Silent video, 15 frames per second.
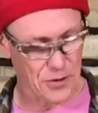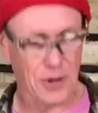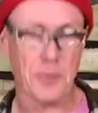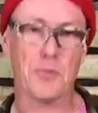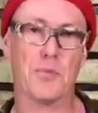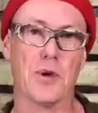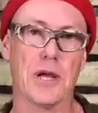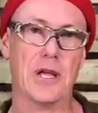and
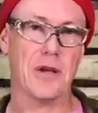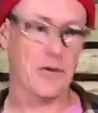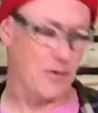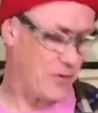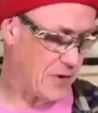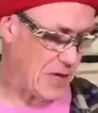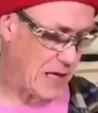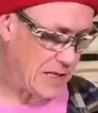bring you
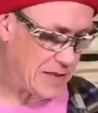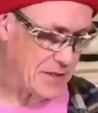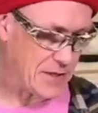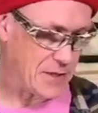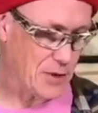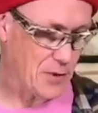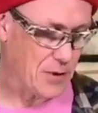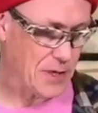the latest
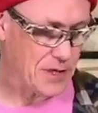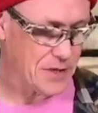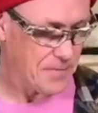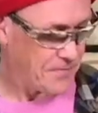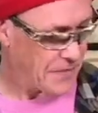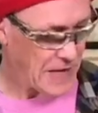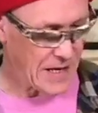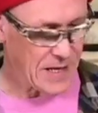stories
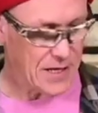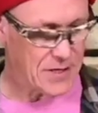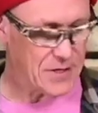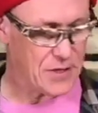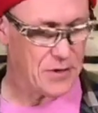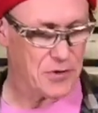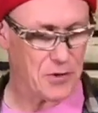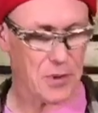as
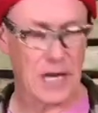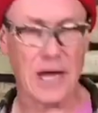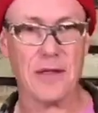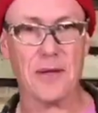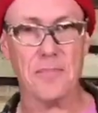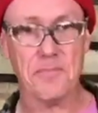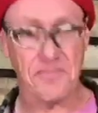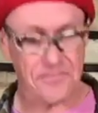soon as we get
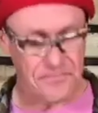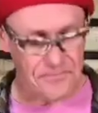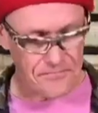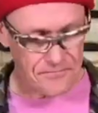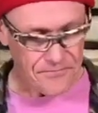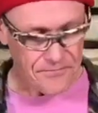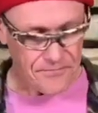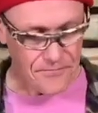them.
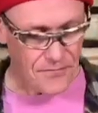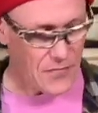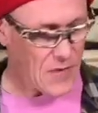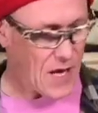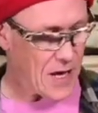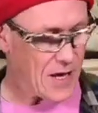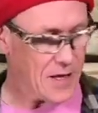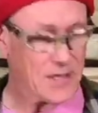This
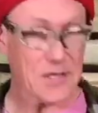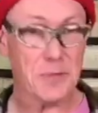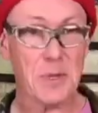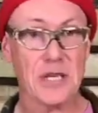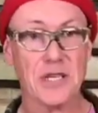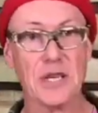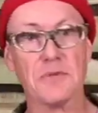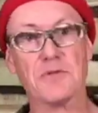has been
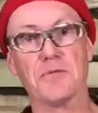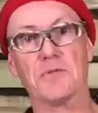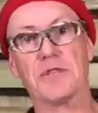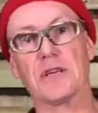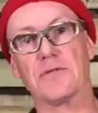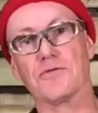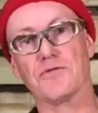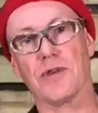Chips from
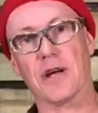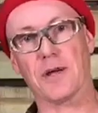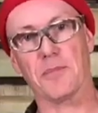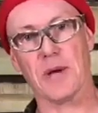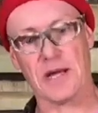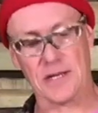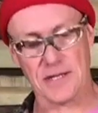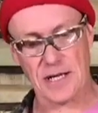Singletrack
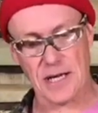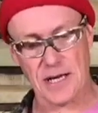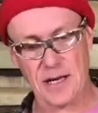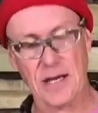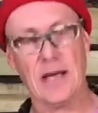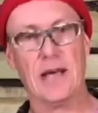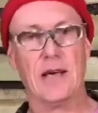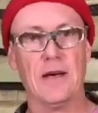magazine.
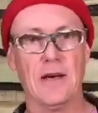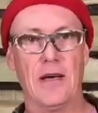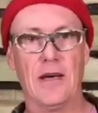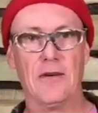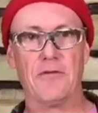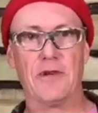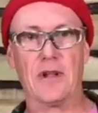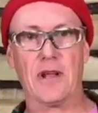
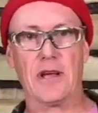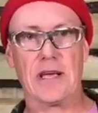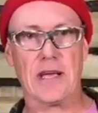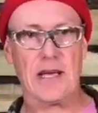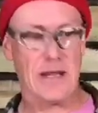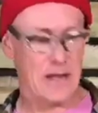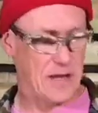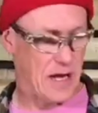If you like
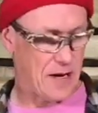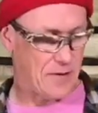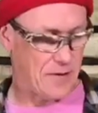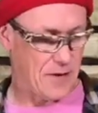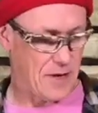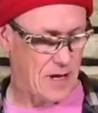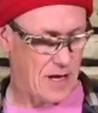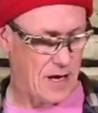it, then
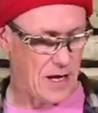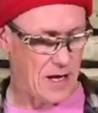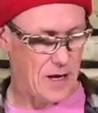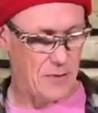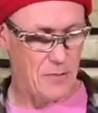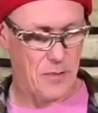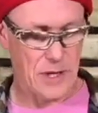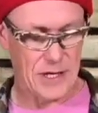
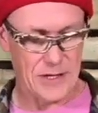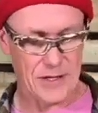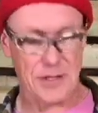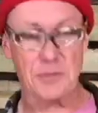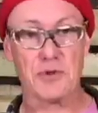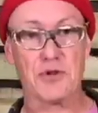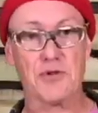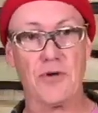please
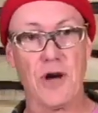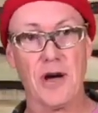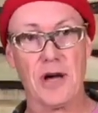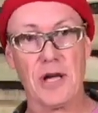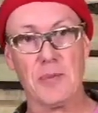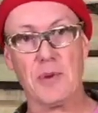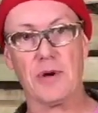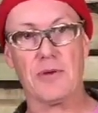
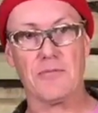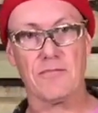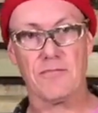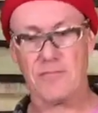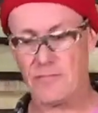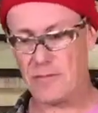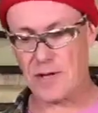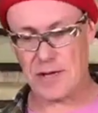subscribe,
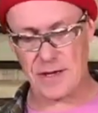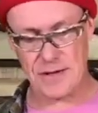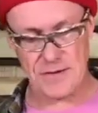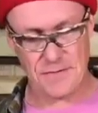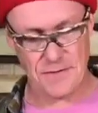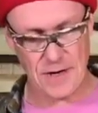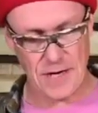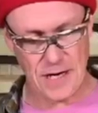like this
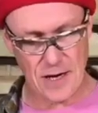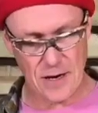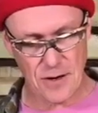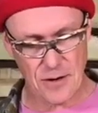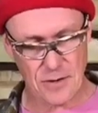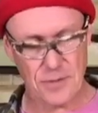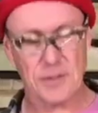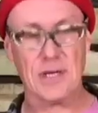
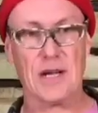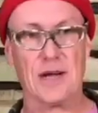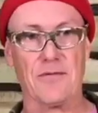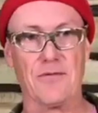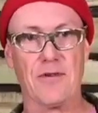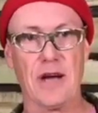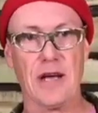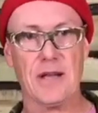video, tell your
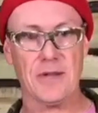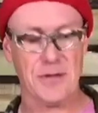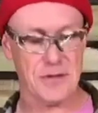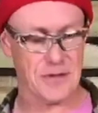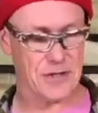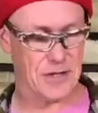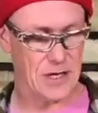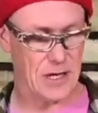friends,